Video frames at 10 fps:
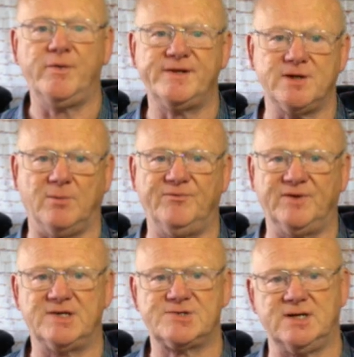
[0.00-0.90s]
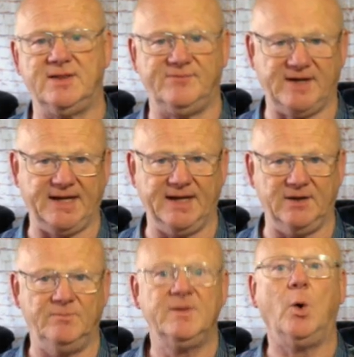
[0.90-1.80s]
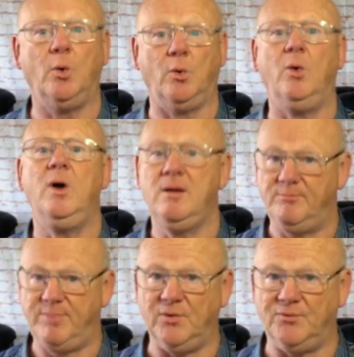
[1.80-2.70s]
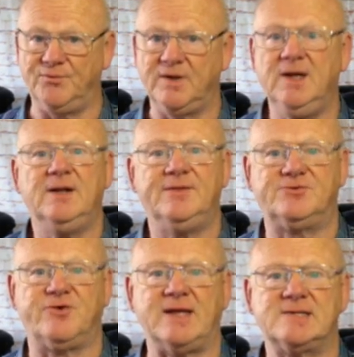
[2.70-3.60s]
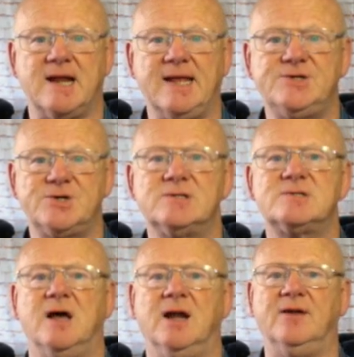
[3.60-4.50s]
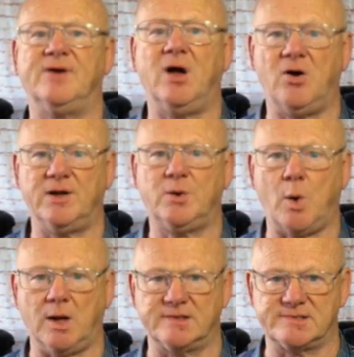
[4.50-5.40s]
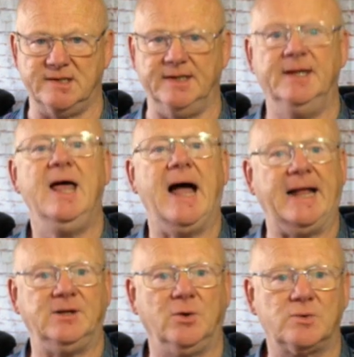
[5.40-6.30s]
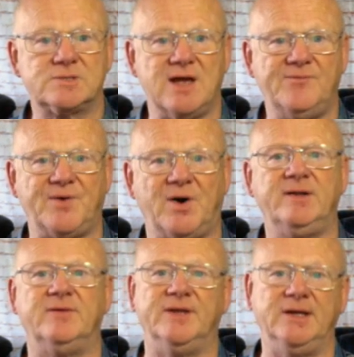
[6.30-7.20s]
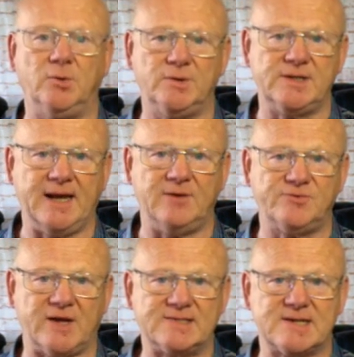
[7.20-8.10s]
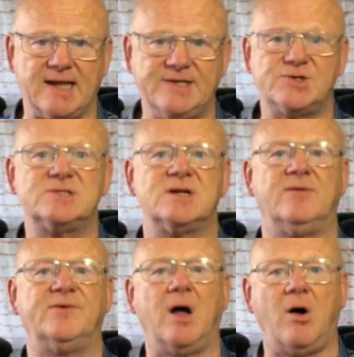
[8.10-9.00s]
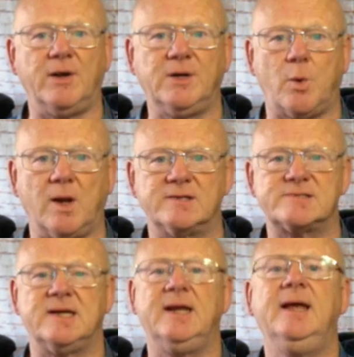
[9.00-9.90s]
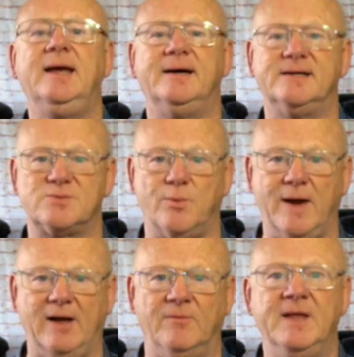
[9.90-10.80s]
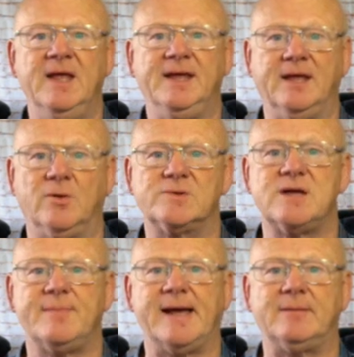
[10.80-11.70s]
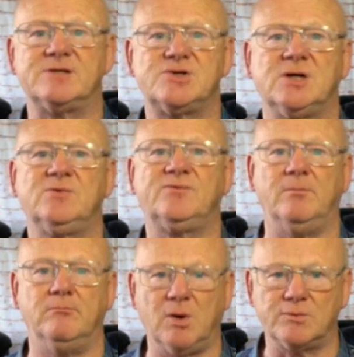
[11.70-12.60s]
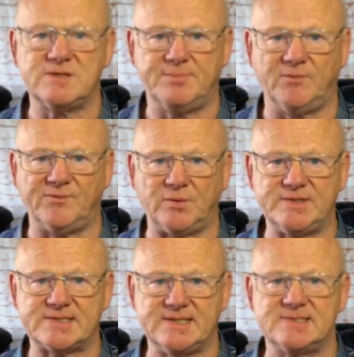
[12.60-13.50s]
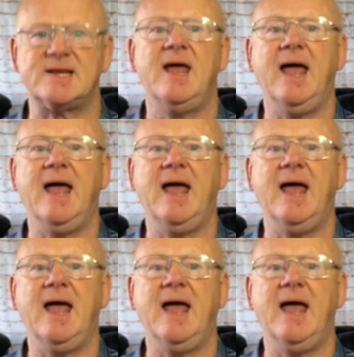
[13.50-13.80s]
the dub version of the video, or both. The translations are of a high quality, and you'll also find that the audio translations are of a high quality as well. You'll also be able to choose from multiple voices